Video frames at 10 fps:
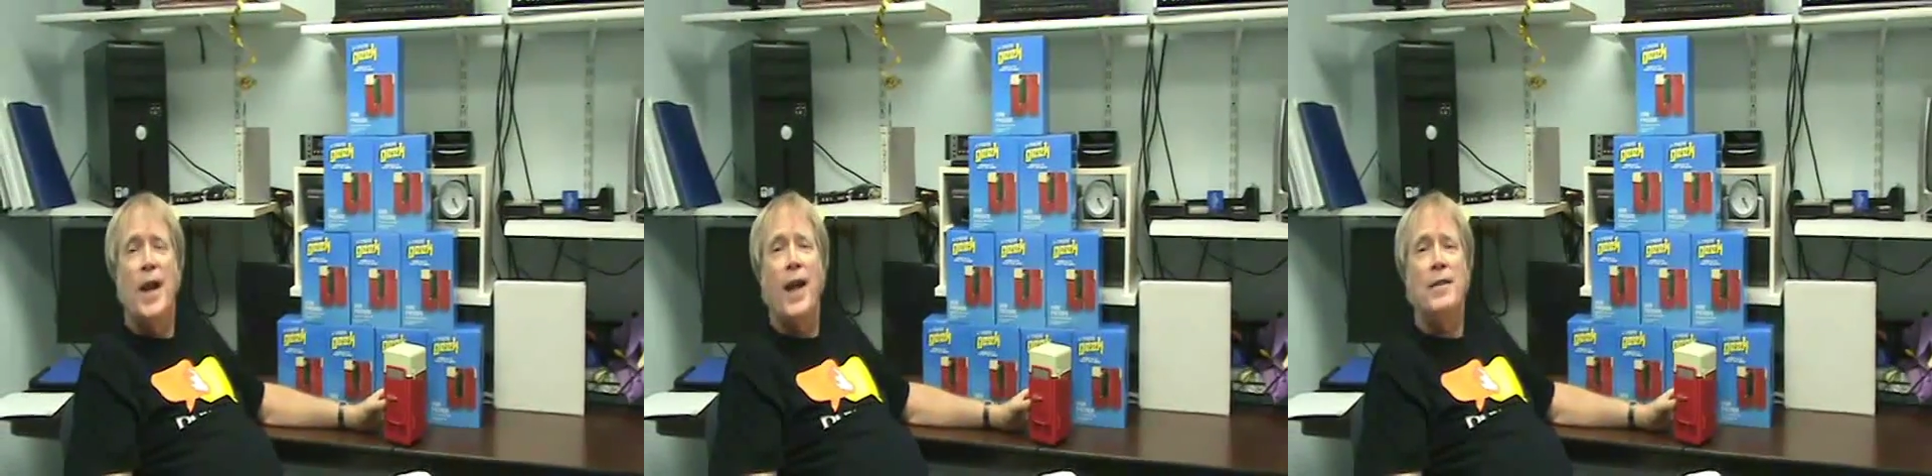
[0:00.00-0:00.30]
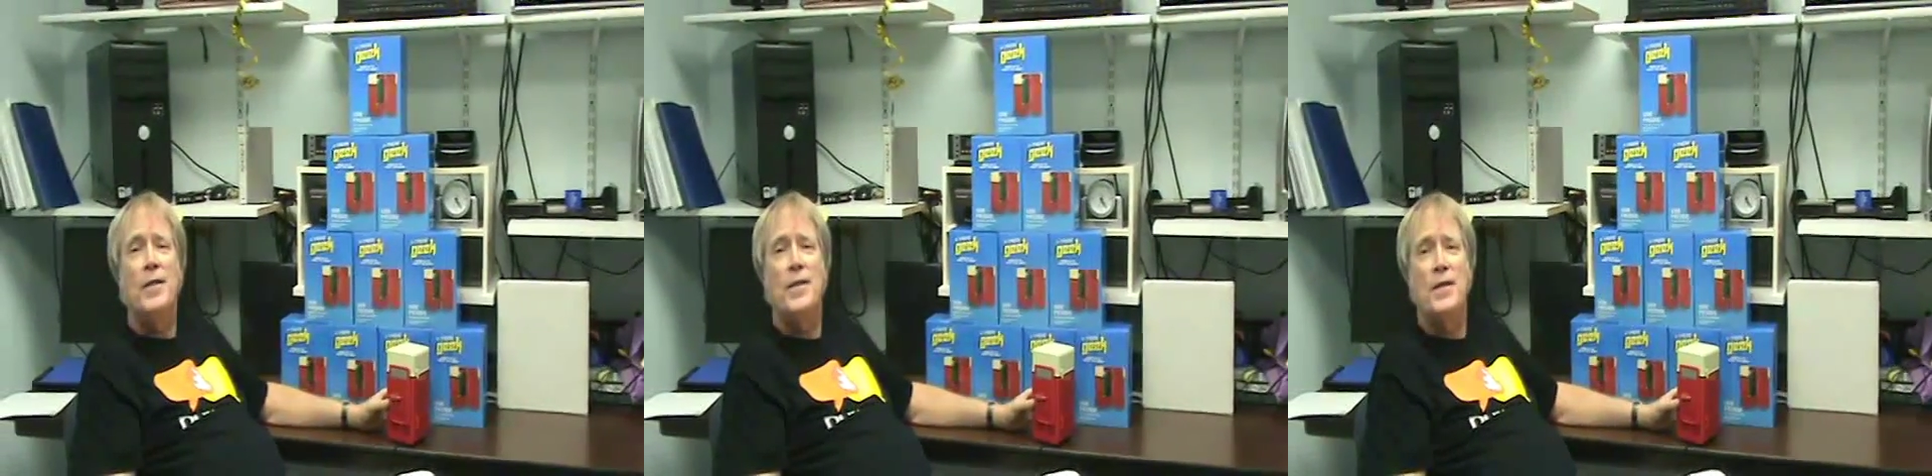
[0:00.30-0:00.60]

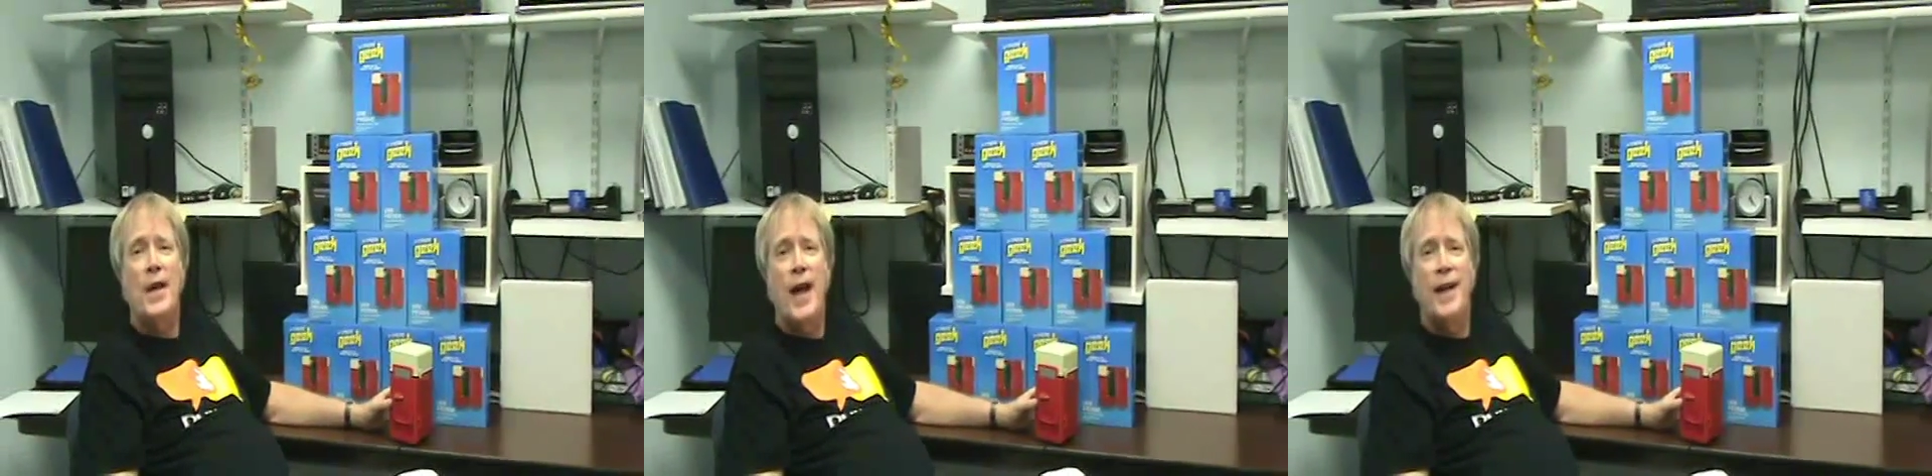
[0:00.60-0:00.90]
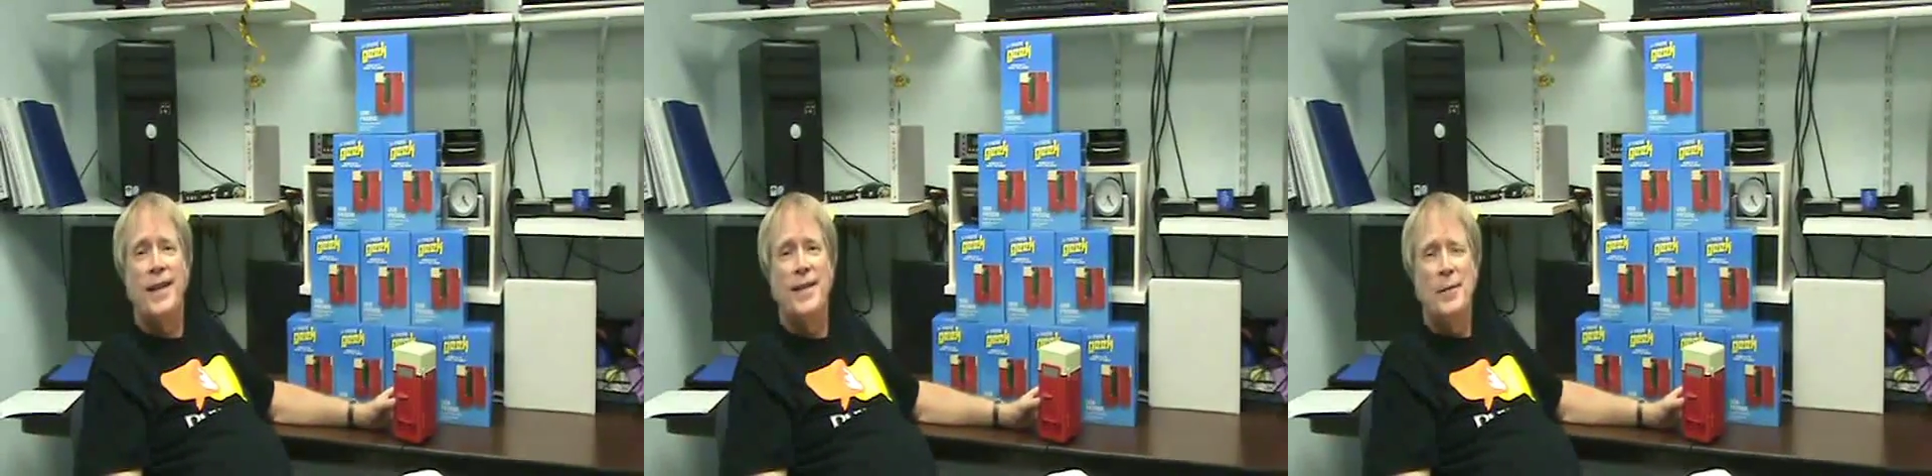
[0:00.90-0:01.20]
at the
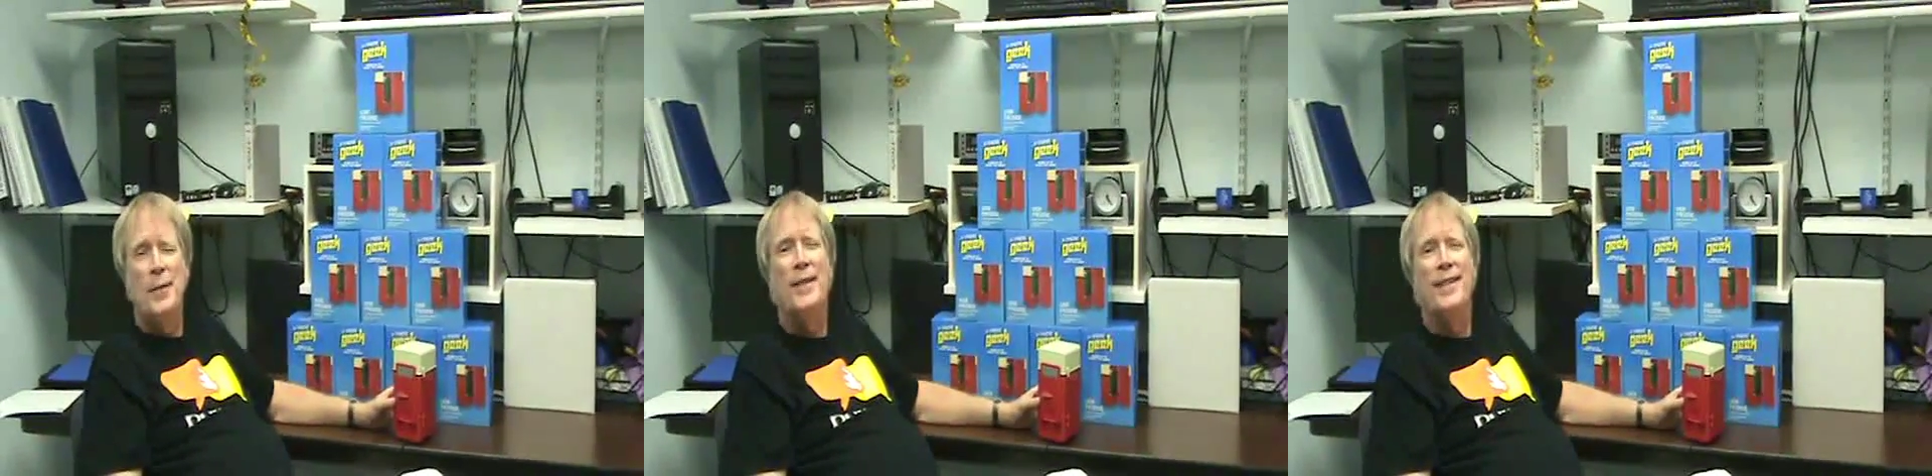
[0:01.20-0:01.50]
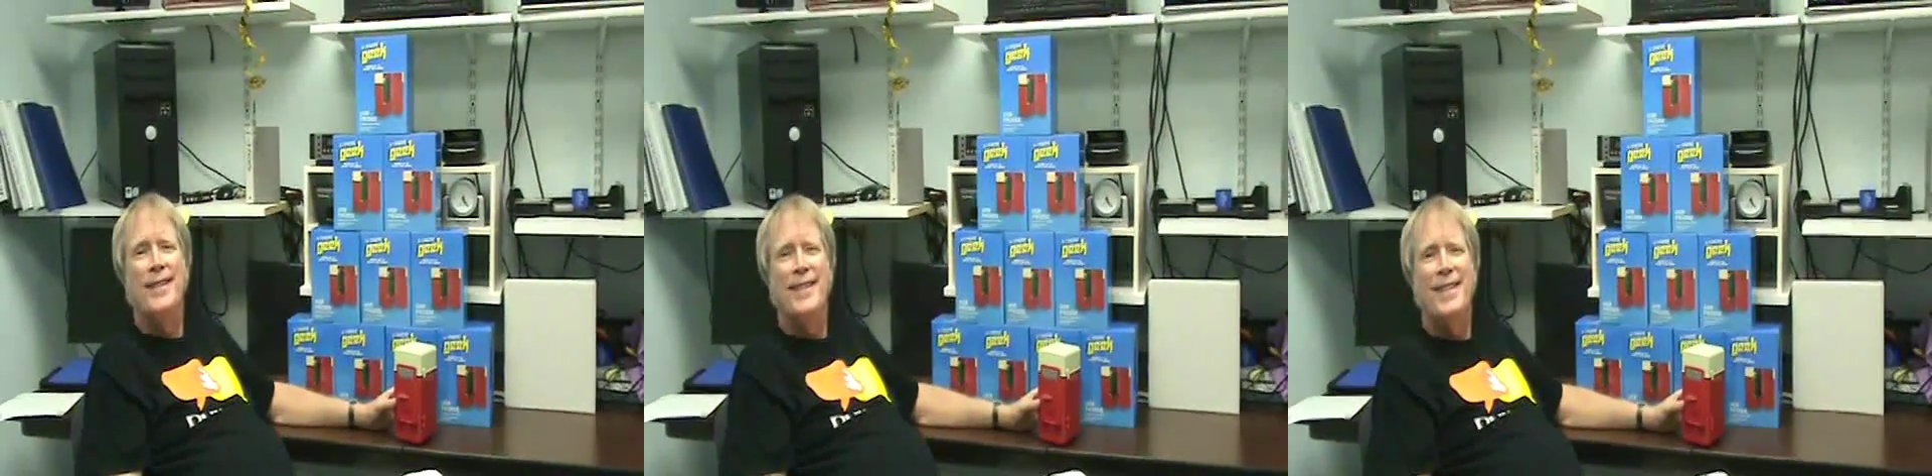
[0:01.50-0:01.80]
Society.
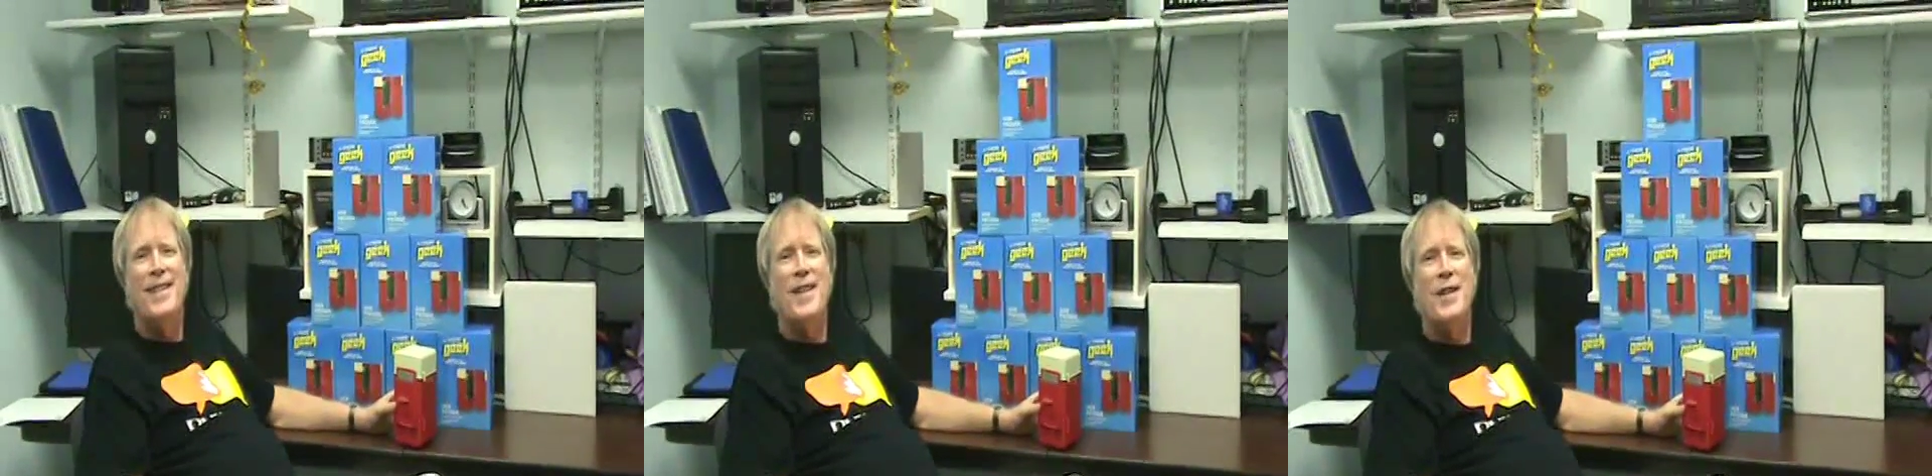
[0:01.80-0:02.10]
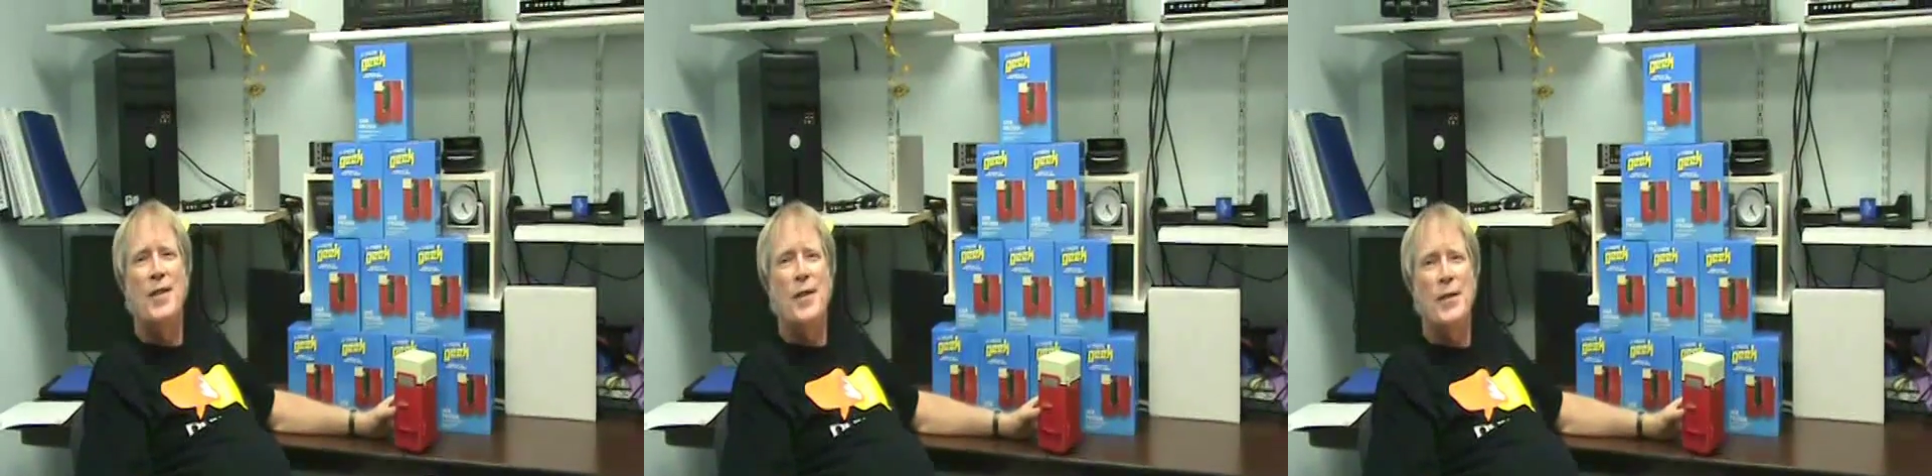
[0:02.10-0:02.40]
See
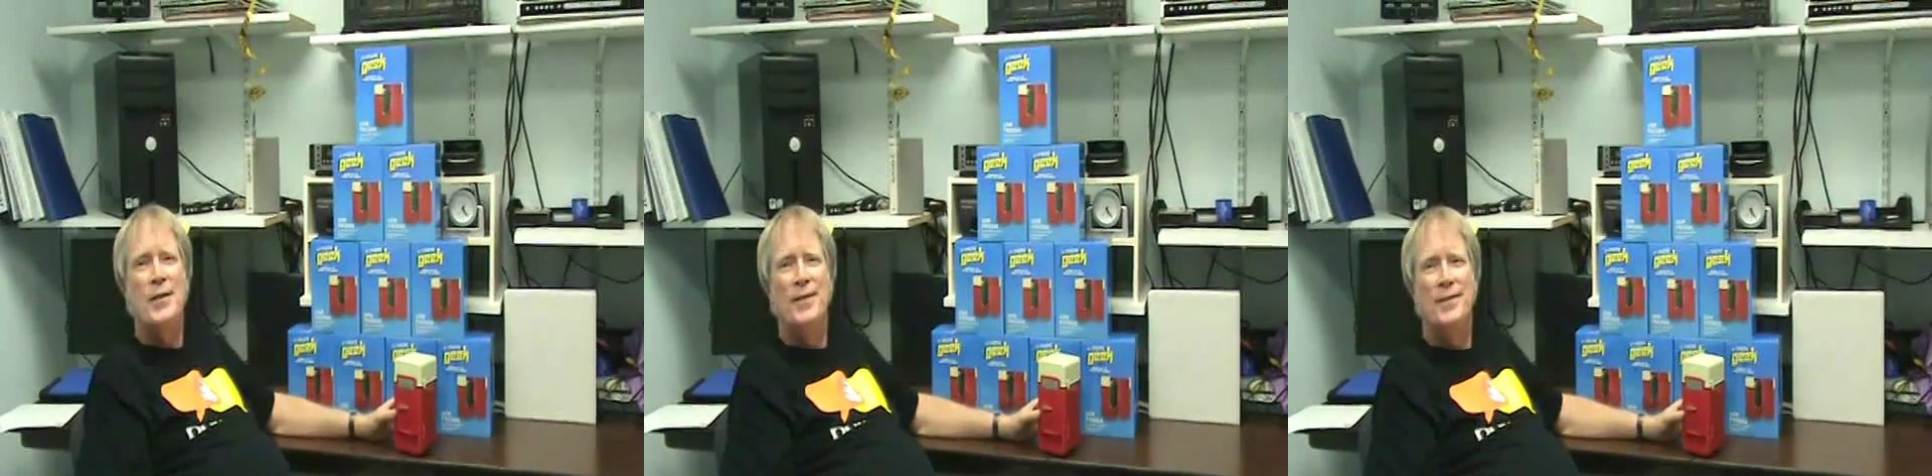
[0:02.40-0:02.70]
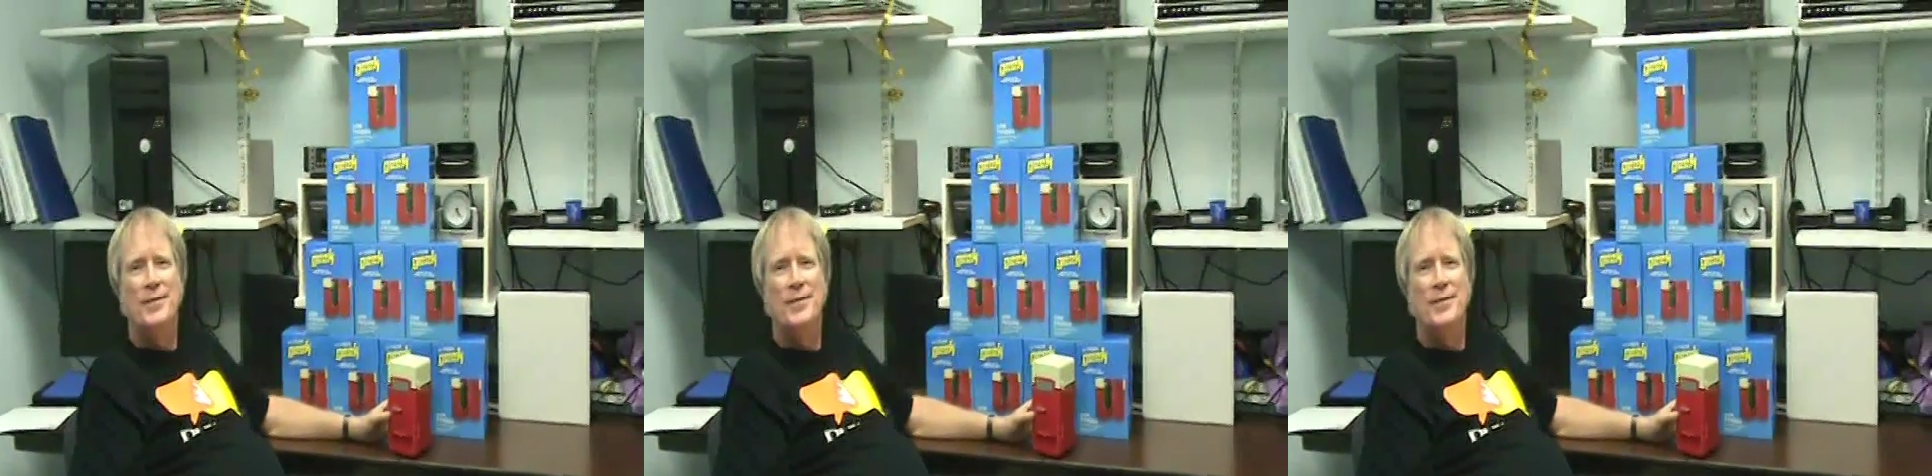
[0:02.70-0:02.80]
you soon.